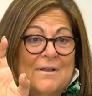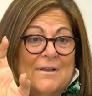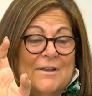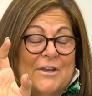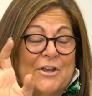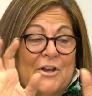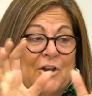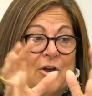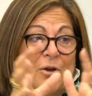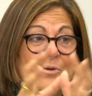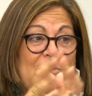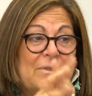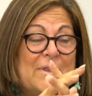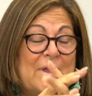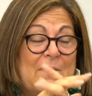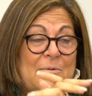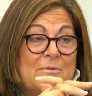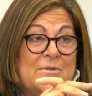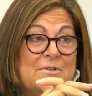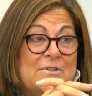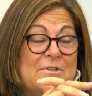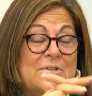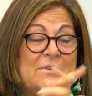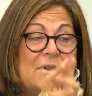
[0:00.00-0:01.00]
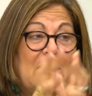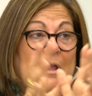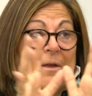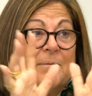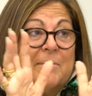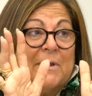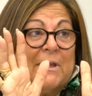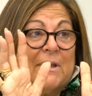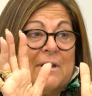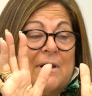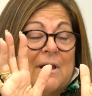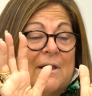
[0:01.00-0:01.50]
You know, that was, I
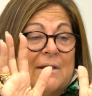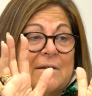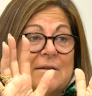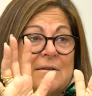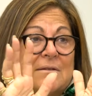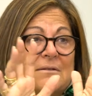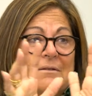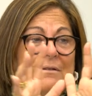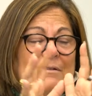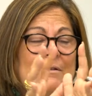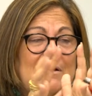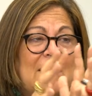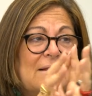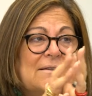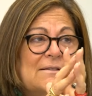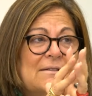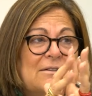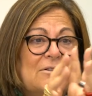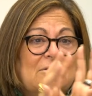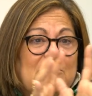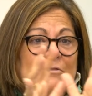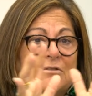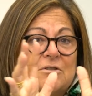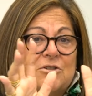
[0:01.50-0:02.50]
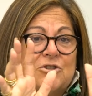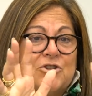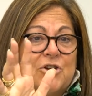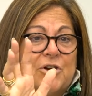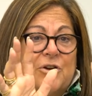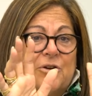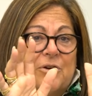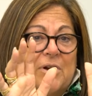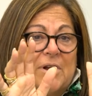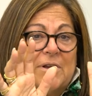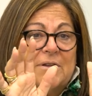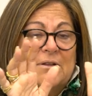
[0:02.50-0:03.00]
mean, I still
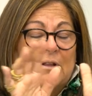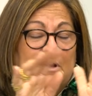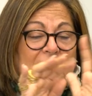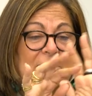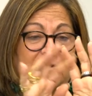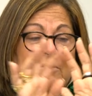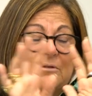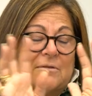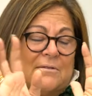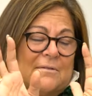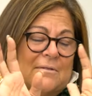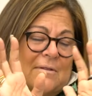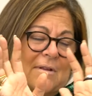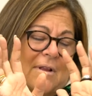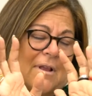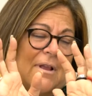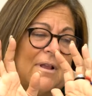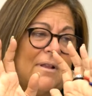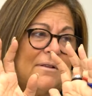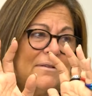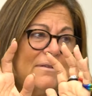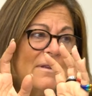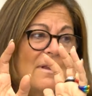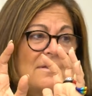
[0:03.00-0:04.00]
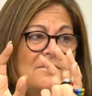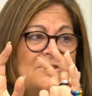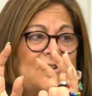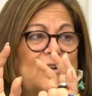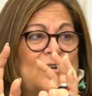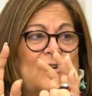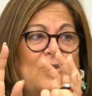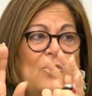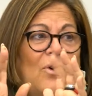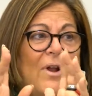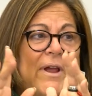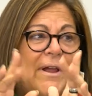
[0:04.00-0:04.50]
shudder. I'll
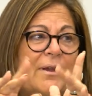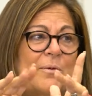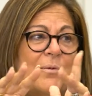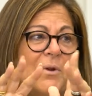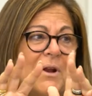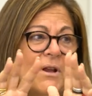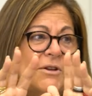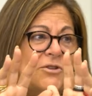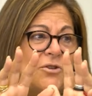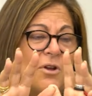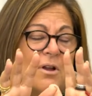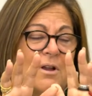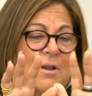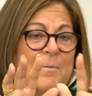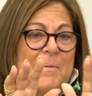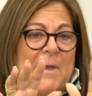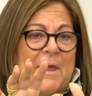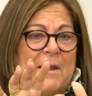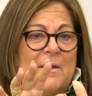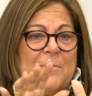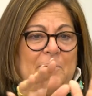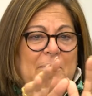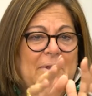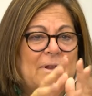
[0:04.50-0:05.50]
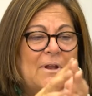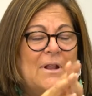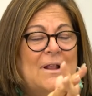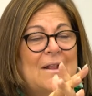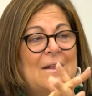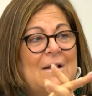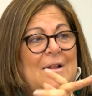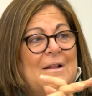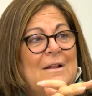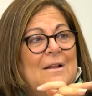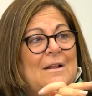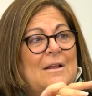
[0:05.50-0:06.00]
start crying when I talk about it, but
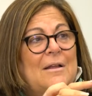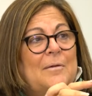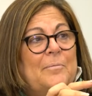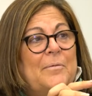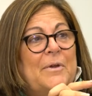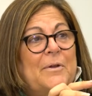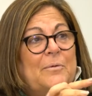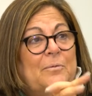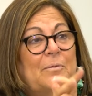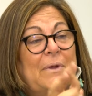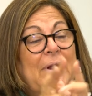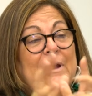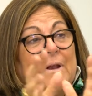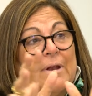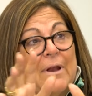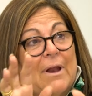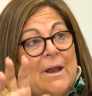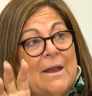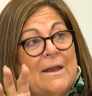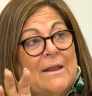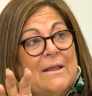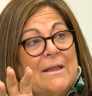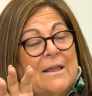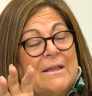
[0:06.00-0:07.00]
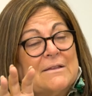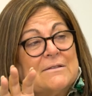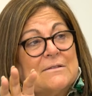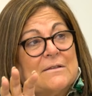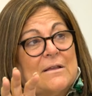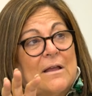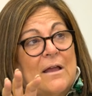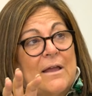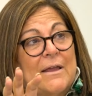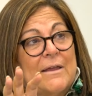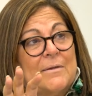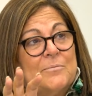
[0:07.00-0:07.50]
in any case,
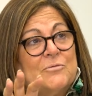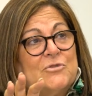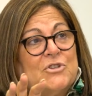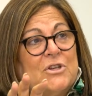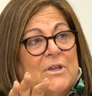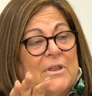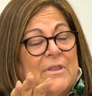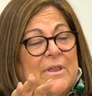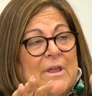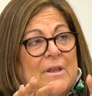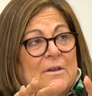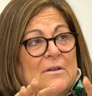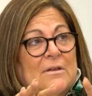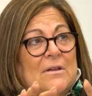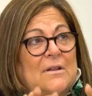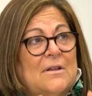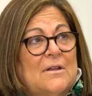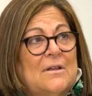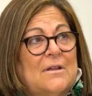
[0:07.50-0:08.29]
IMG then,